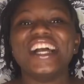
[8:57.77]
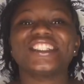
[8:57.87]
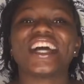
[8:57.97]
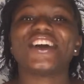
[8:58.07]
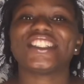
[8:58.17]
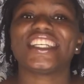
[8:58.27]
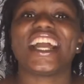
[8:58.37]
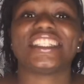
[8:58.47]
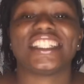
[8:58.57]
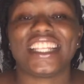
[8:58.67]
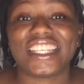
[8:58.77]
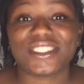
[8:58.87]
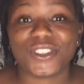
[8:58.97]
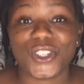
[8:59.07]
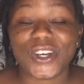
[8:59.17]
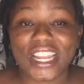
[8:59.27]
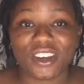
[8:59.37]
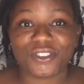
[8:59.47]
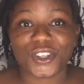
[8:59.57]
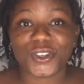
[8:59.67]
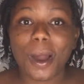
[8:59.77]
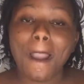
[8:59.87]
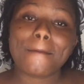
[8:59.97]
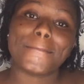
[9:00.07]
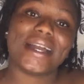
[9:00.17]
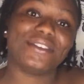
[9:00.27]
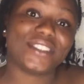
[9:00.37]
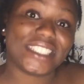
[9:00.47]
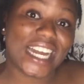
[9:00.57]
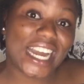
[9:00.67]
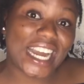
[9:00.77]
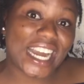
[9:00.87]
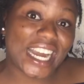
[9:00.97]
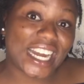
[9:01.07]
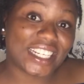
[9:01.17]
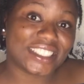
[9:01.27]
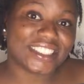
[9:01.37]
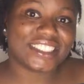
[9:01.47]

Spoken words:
So I'll see you guys in the next video. I love you. Bye for now.